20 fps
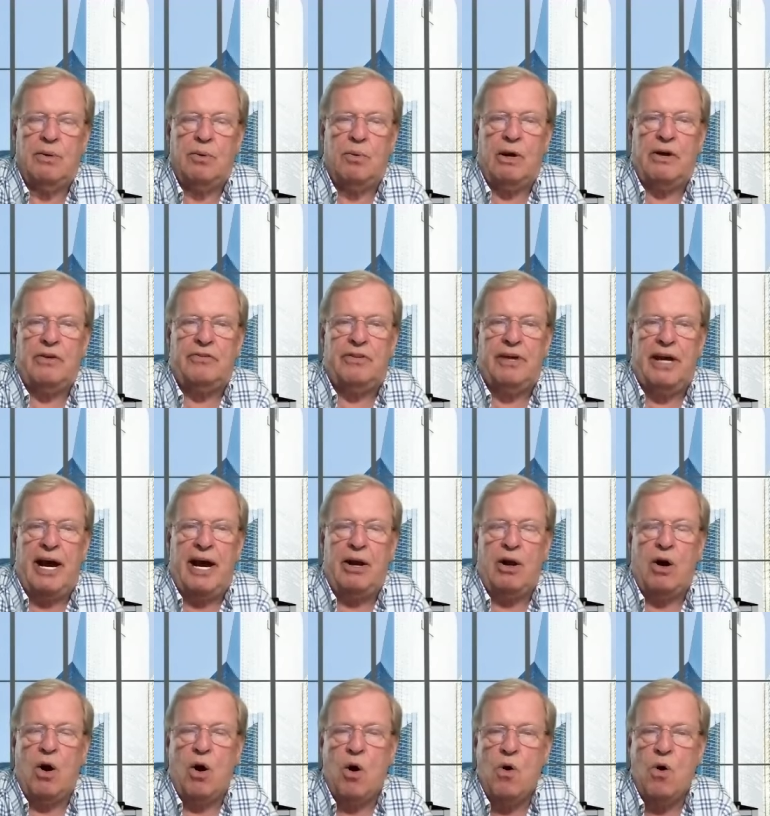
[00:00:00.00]
was
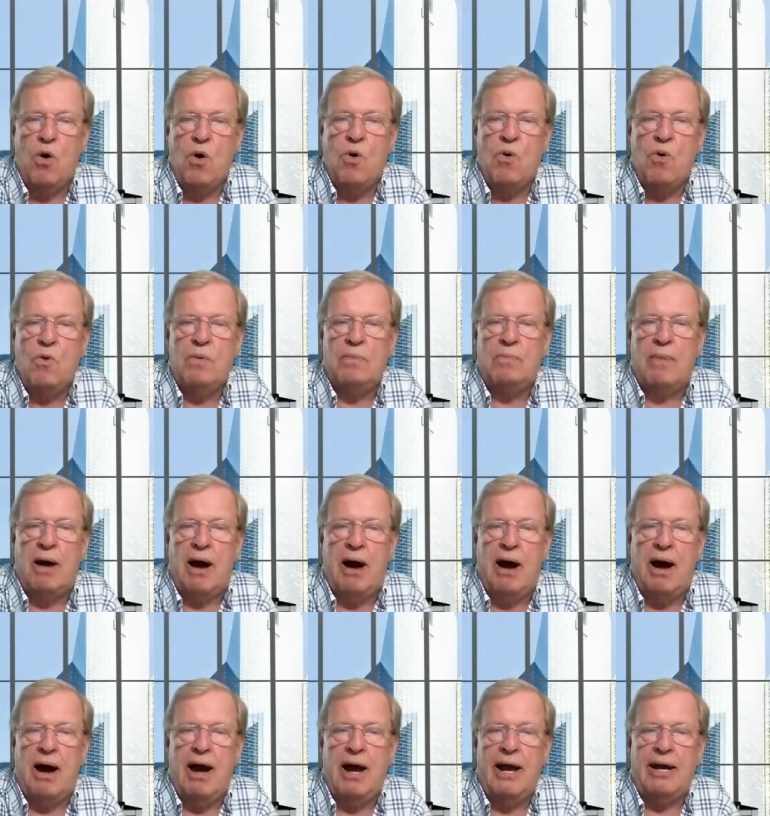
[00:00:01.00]
that, oh
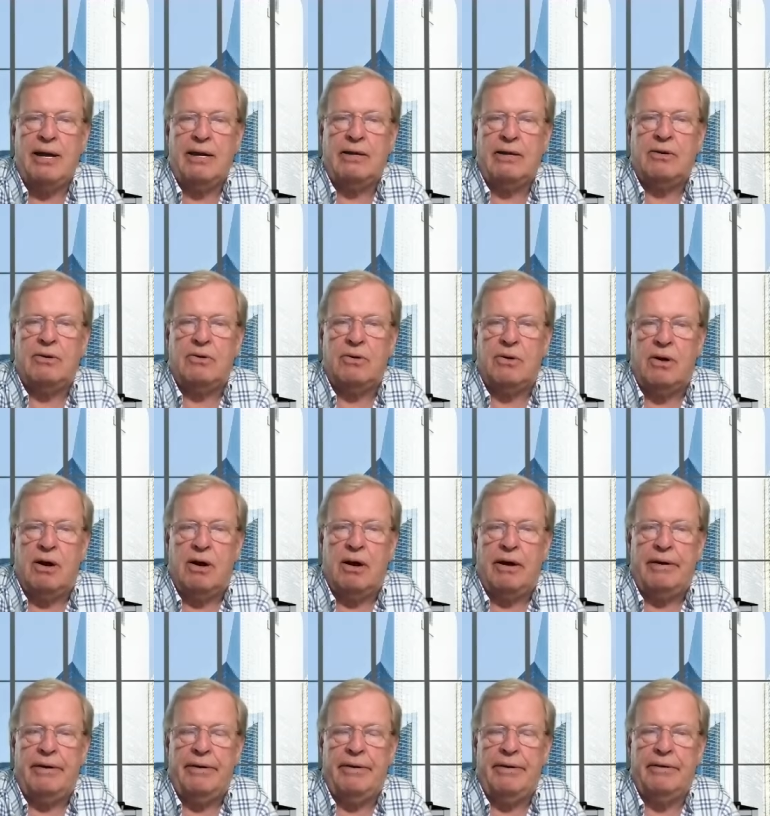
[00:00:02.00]
my God,
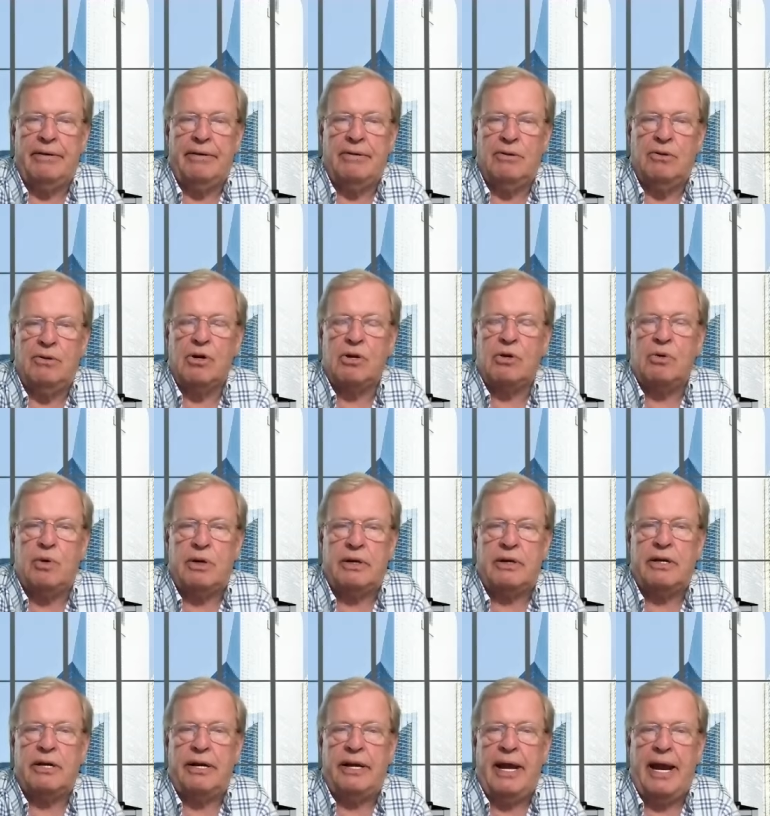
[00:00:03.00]
look
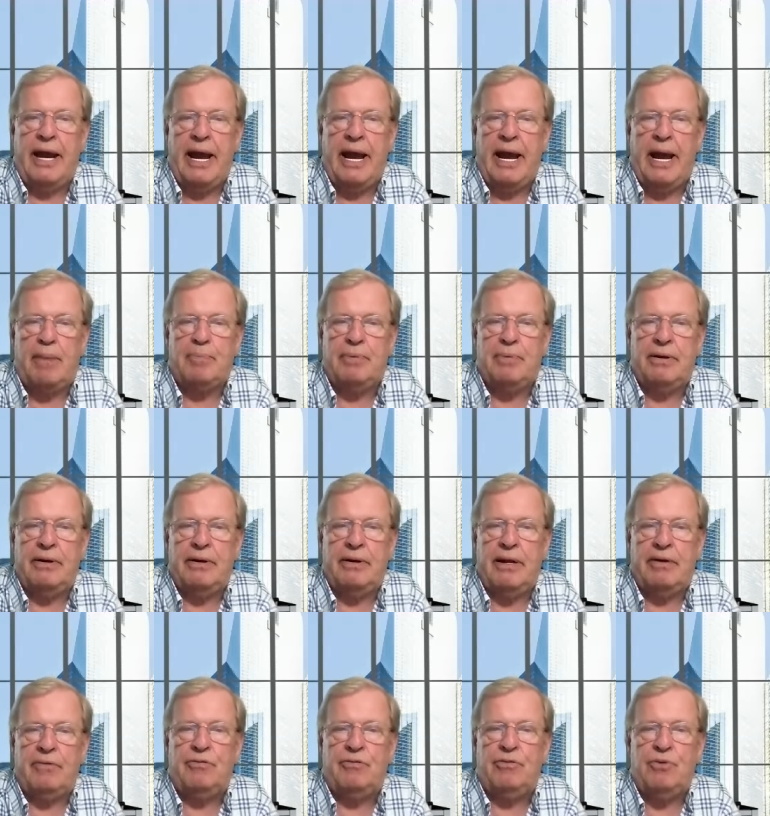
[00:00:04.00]
what can happen
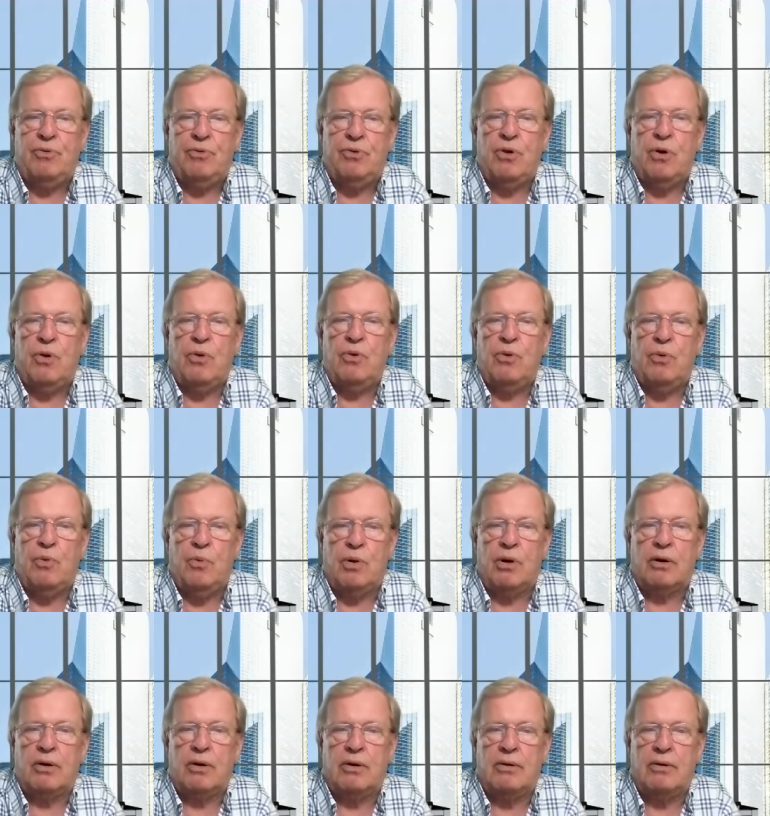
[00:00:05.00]
if you go to
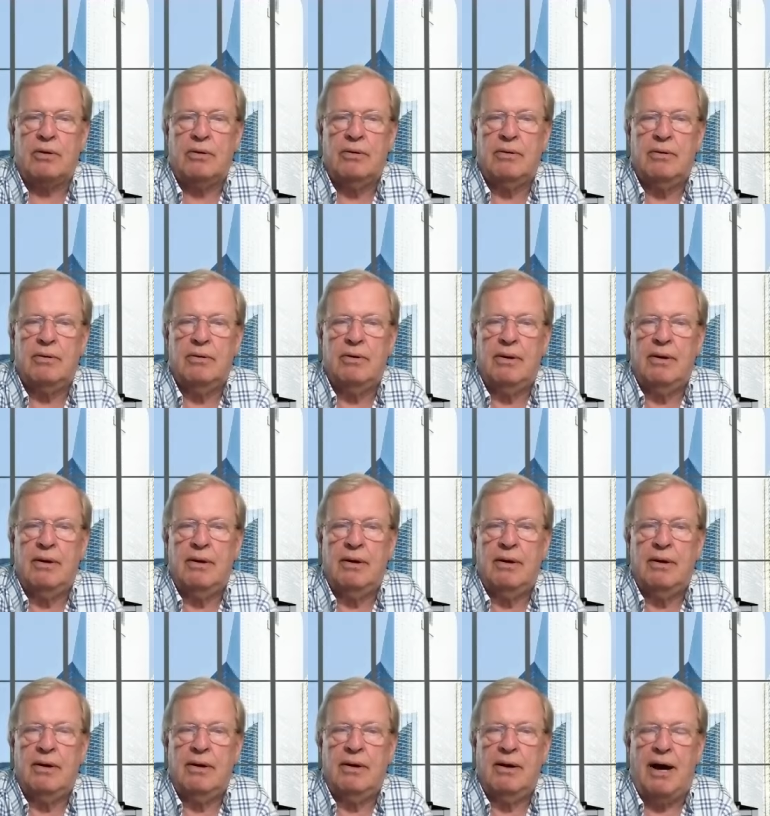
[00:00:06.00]
work.
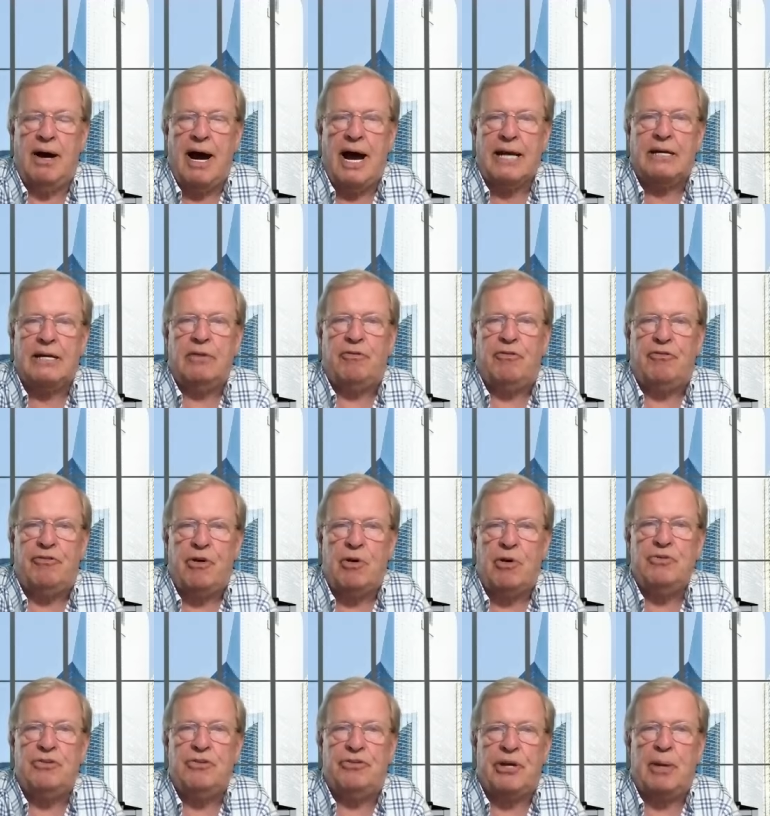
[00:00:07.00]
I could
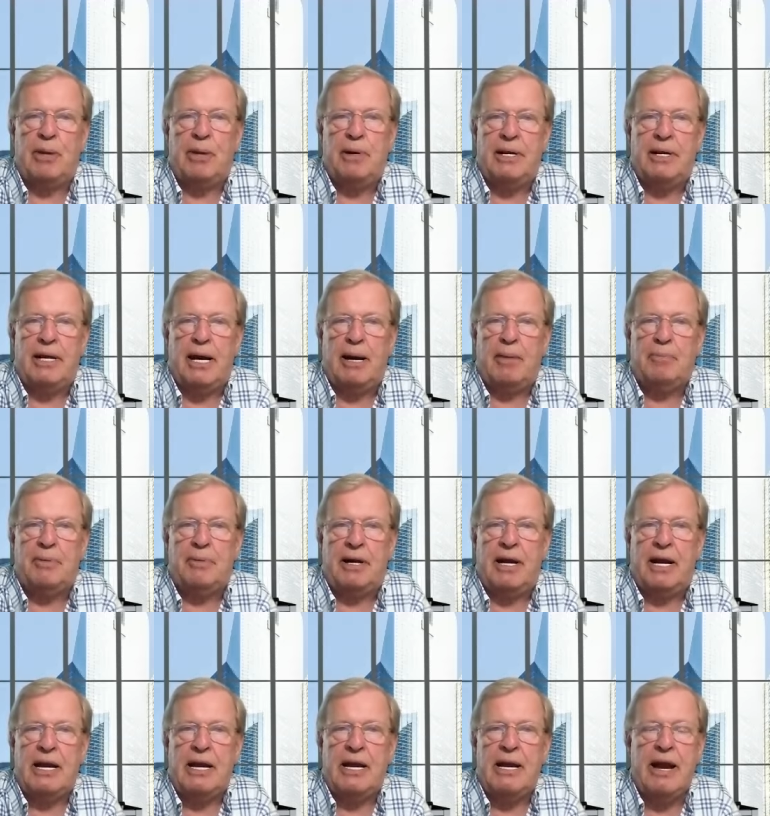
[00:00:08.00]
phone somebody up that
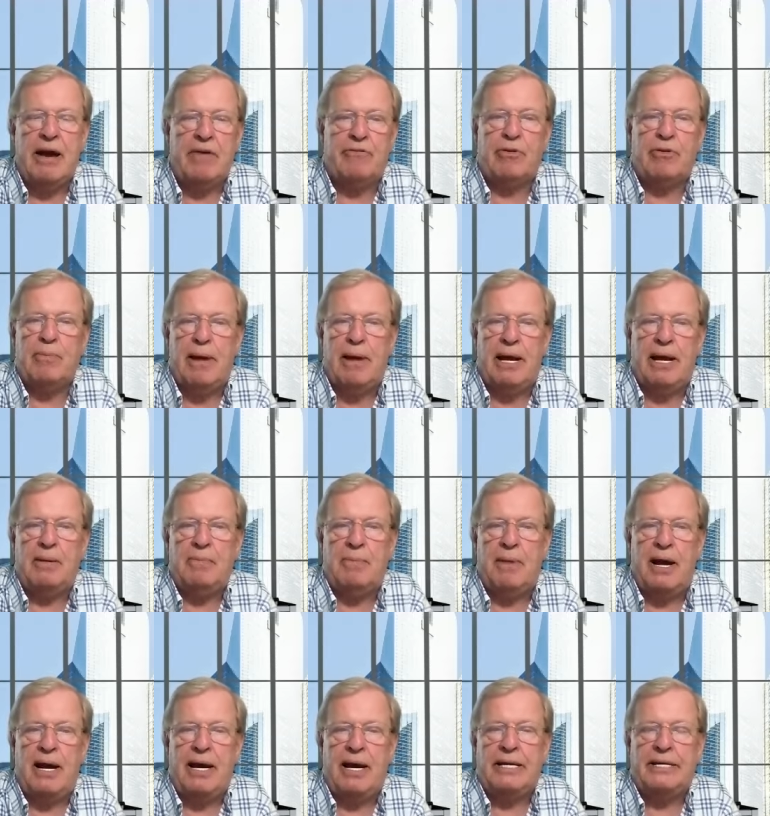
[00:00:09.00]
I'd never met in
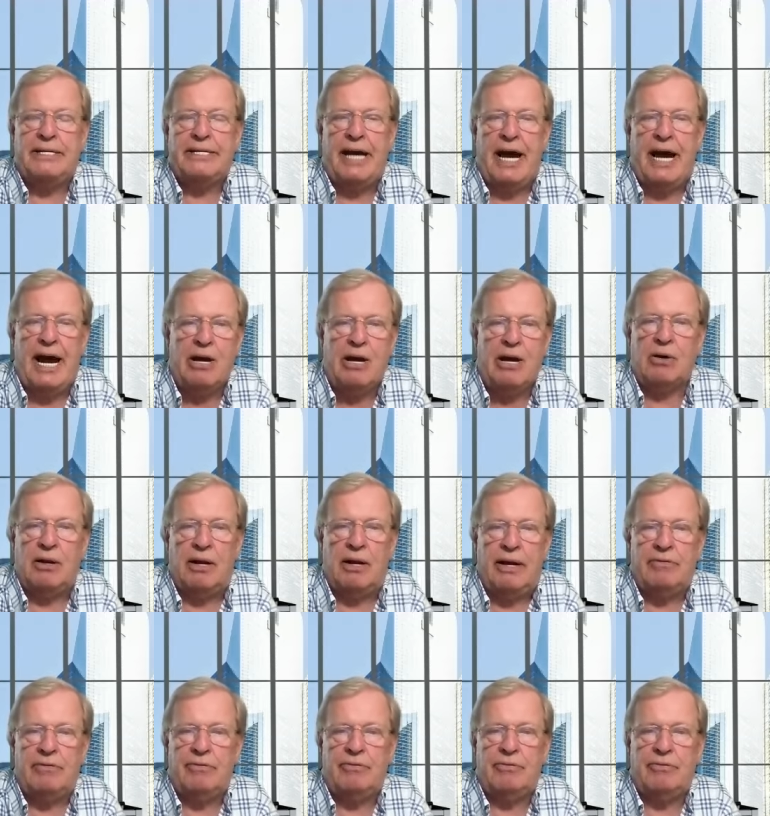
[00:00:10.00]
my entire life